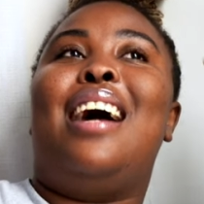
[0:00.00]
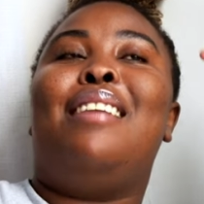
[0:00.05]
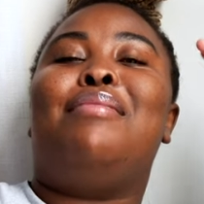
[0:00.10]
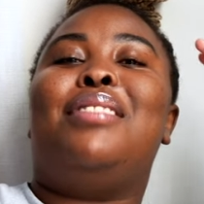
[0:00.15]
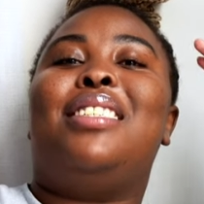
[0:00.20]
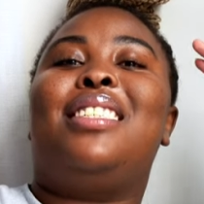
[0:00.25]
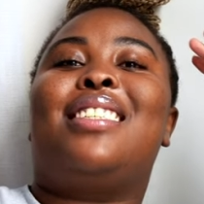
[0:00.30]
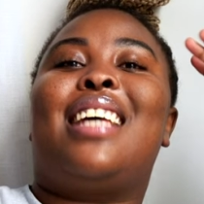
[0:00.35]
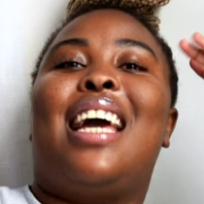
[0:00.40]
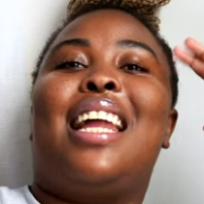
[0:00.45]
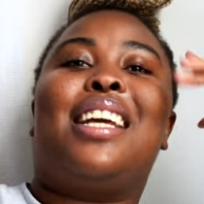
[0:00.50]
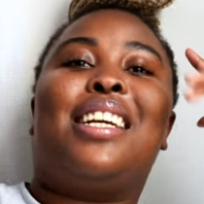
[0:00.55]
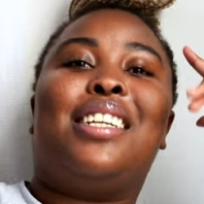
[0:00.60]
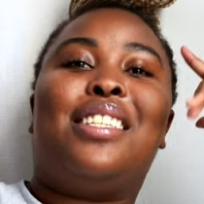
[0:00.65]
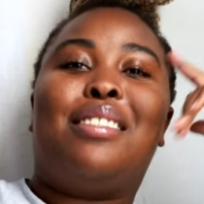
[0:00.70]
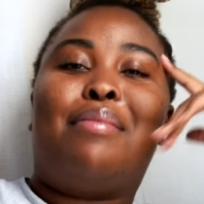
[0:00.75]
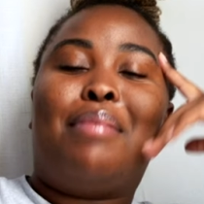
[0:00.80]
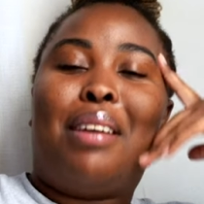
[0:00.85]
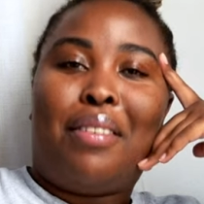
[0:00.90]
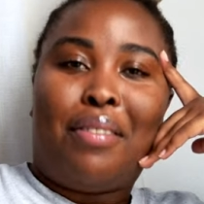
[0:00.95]
I'm just getting
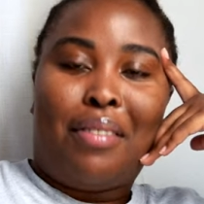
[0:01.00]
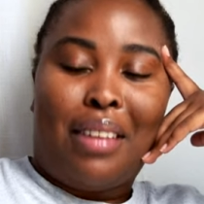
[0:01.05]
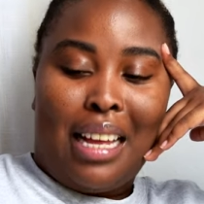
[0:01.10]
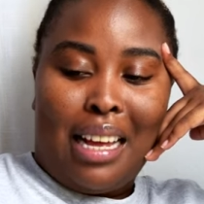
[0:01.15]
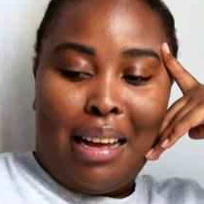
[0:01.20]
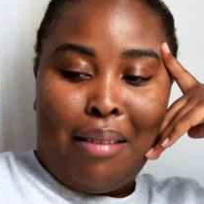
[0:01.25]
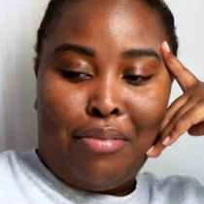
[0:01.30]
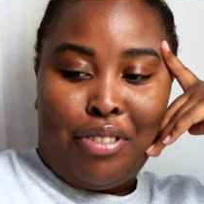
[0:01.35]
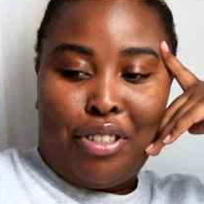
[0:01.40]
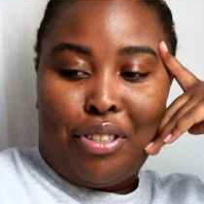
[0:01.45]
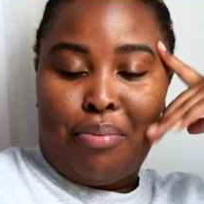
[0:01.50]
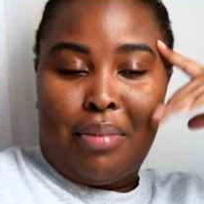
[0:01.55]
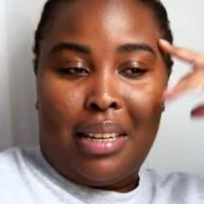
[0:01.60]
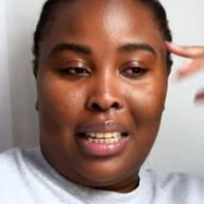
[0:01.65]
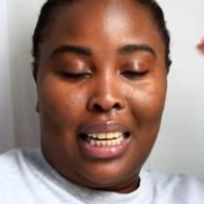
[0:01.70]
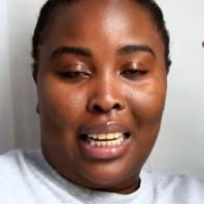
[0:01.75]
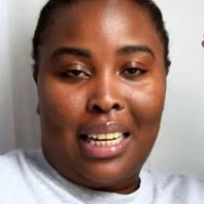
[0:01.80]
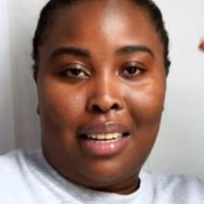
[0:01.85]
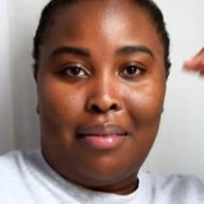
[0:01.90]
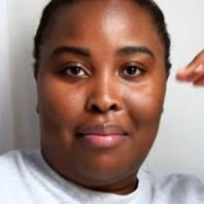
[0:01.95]
into my into my
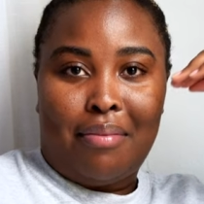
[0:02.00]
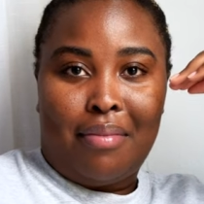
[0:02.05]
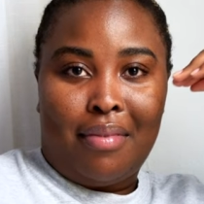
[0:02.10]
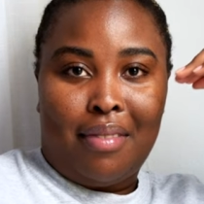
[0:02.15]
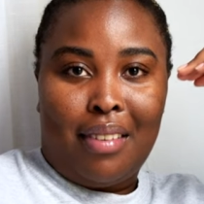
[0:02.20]
like